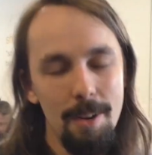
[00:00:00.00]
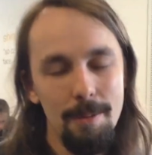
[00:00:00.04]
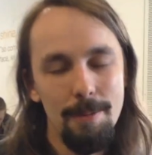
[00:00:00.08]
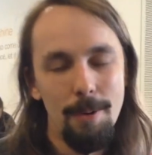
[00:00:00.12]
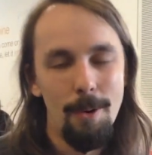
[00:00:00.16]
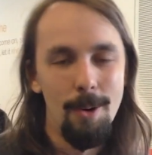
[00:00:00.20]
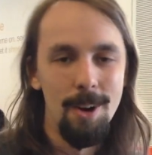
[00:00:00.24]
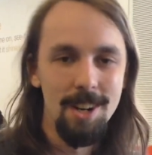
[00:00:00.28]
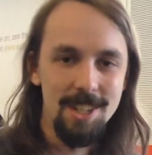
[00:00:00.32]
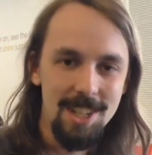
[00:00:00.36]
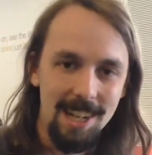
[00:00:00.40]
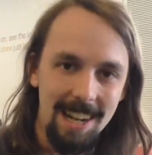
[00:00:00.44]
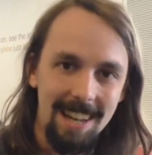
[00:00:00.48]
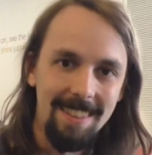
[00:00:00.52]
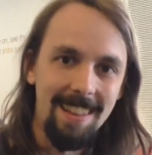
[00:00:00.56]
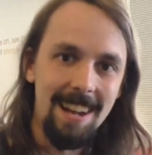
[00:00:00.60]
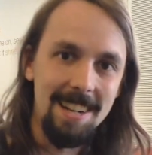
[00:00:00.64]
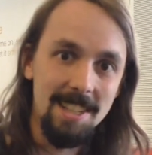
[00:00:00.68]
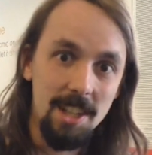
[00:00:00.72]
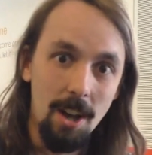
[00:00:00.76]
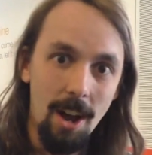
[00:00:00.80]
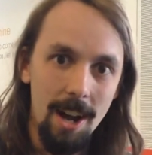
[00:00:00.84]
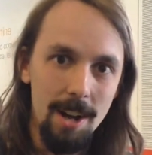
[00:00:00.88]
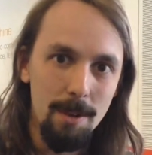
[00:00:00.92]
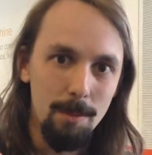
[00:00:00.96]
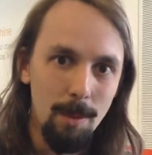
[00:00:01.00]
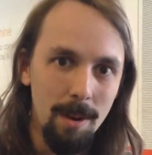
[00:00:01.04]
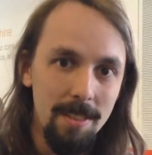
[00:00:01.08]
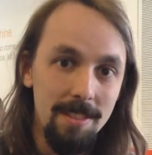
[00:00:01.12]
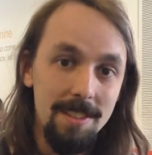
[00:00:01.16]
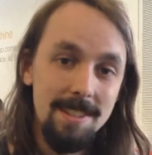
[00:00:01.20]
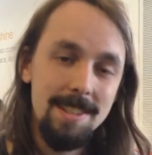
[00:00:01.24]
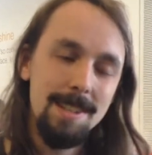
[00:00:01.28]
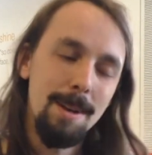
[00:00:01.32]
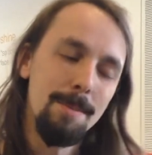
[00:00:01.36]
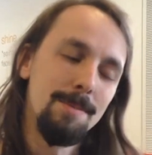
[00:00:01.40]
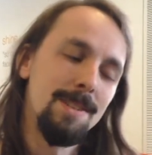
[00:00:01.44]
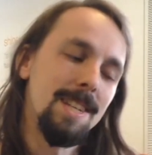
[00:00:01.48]
Unfortunately, that's kind of one
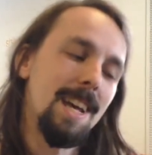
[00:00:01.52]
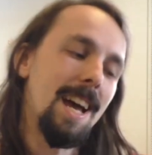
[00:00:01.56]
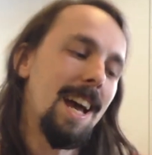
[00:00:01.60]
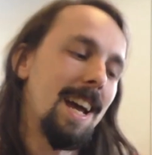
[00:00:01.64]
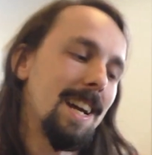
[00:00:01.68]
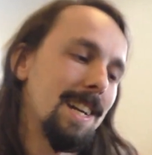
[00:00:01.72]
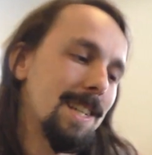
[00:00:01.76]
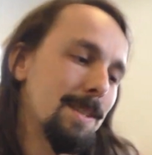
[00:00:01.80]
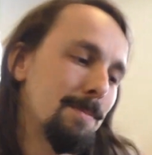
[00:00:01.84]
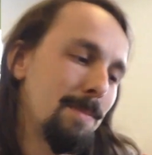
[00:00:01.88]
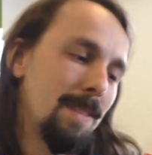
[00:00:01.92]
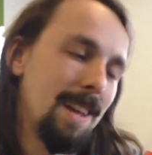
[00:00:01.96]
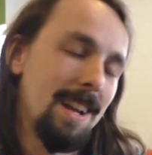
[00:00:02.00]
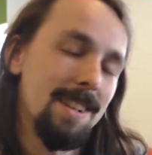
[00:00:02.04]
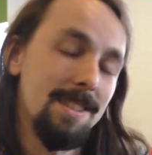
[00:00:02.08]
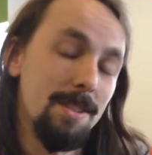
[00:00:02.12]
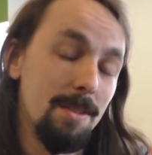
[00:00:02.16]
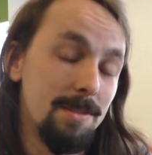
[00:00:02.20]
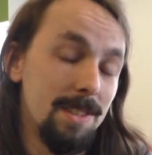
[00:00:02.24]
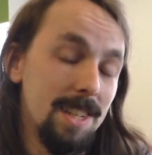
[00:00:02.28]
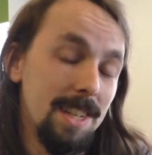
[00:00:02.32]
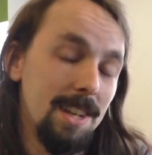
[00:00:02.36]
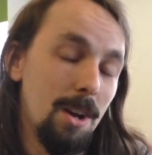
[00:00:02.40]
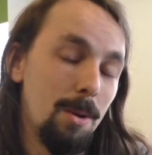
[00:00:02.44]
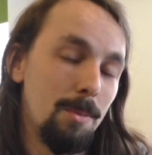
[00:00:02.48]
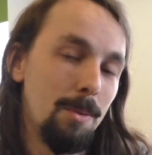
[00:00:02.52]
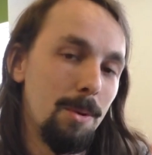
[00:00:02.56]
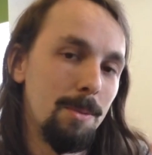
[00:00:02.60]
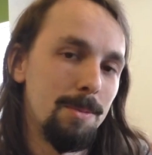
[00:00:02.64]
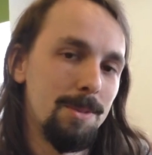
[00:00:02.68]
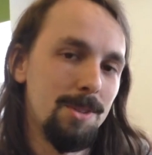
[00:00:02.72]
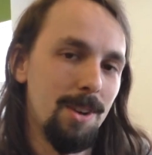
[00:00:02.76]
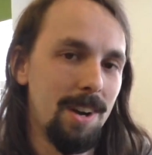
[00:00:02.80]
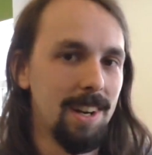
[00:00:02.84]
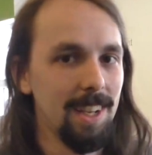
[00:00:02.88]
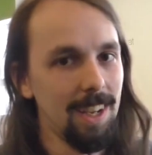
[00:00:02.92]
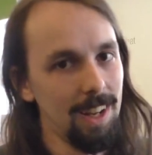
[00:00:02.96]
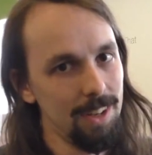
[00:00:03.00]
of the subtext, but that's obviously not what we're
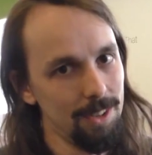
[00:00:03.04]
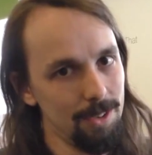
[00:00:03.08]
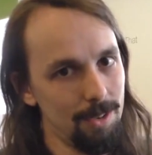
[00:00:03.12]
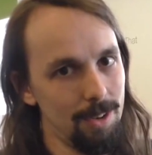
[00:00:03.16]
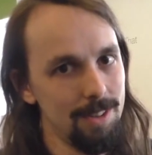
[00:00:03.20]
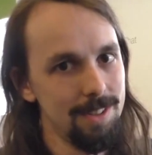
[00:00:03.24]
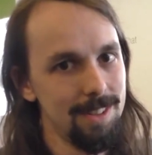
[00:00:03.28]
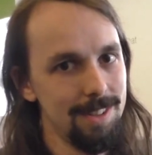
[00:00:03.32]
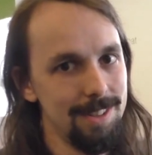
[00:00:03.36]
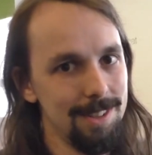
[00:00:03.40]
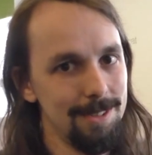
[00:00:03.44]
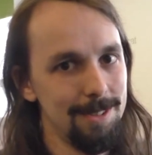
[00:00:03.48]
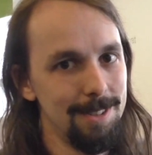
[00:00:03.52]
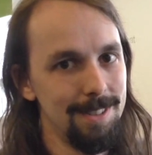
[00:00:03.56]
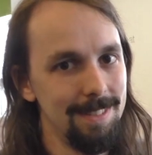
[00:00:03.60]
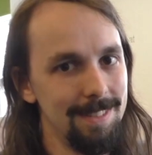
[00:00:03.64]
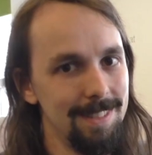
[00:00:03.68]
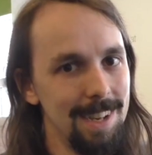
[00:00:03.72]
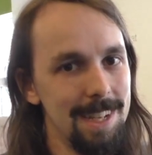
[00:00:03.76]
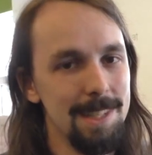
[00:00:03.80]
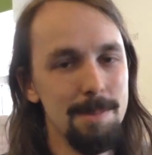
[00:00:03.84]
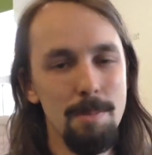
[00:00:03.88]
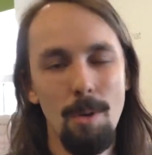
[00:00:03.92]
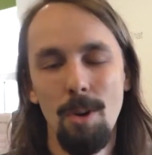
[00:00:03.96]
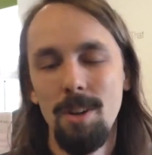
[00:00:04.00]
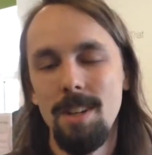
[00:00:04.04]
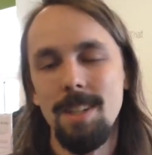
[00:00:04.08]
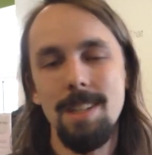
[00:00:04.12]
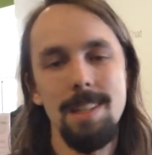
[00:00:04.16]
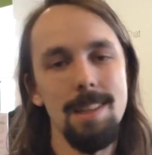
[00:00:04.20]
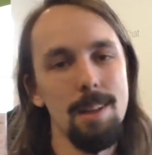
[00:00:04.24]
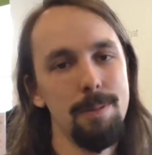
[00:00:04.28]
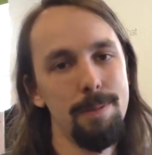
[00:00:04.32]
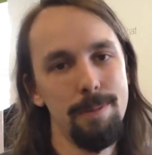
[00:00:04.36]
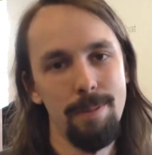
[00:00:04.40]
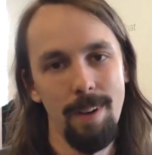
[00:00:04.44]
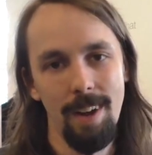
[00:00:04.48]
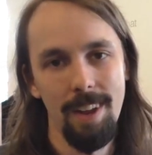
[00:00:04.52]
trying to get across at all. It's more
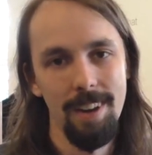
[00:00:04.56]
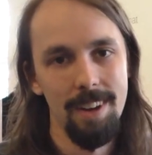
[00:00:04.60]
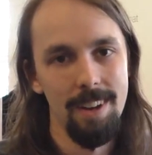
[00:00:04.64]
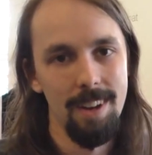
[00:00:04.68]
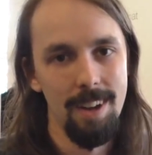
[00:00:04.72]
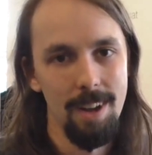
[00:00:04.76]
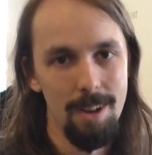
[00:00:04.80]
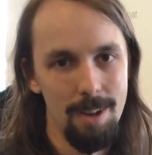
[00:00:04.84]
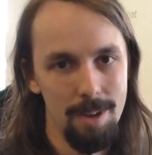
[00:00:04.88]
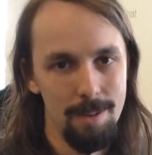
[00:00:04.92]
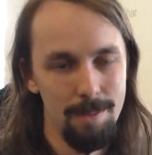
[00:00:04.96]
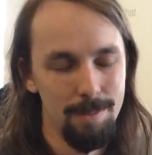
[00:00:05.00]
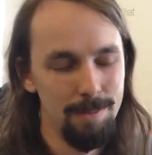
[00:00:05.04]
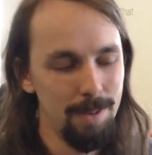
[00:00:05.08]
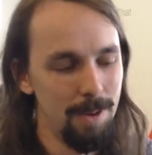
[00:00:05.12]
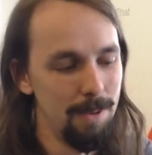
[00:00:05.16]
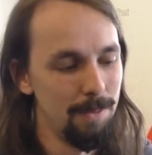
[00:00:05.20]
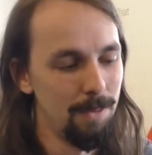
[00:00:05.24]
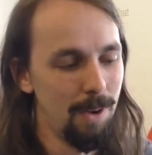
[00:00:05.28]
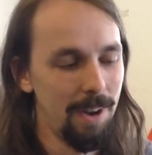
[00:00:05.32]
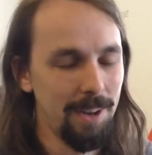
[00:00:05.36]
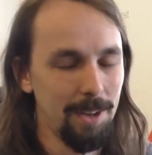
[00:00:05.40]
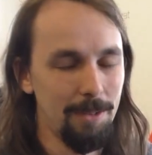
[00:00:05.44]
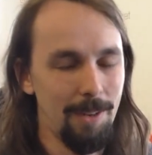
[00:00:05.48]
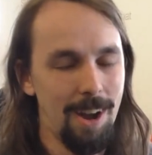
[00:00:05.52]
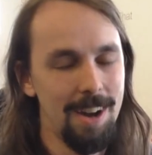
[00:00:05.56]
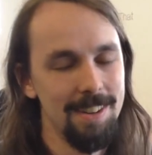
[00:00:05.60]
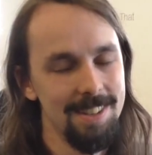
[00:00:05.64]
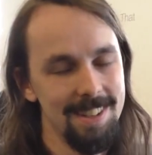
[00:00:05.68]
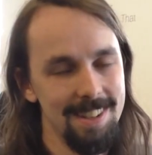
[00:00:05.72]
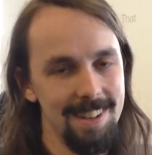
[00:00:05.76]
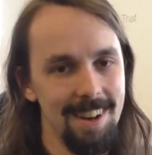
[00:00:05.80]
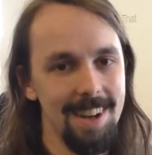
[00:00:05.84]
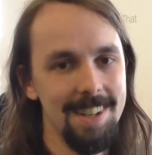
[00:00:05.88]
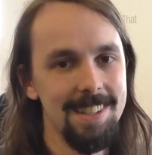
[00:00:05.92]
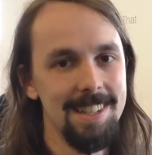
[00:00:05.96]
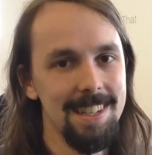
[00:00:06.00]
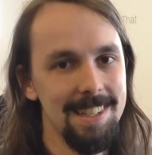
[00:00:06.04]
just the fun of, of running around
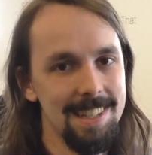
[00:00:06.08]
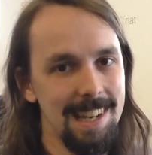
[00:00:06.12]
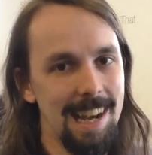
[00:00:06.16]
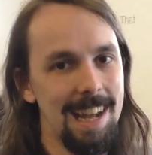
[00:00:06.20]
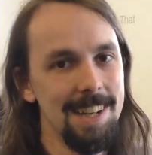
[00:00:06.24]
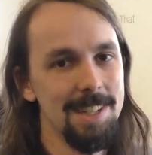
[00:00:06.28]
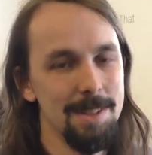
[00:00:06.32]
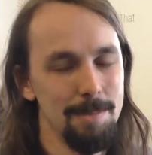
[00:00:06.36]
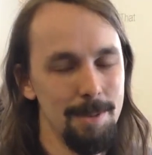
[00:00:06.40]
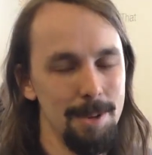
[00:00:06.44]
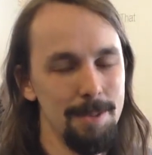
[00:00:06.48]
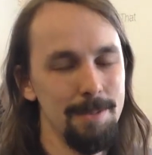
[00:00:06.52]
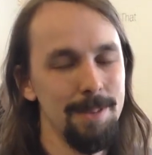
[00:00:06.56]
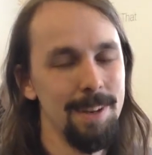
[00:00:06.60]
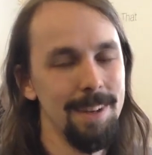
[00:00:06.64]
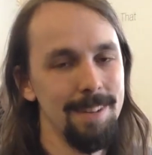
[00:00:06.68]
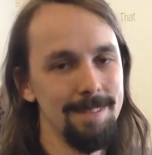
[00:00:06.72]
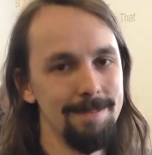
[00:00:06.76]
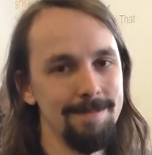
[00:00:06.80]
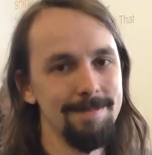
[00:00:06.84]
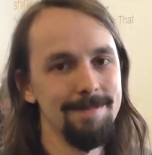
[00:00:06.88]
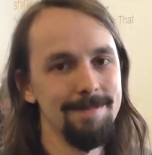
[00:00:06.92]
to a 90s slasher movie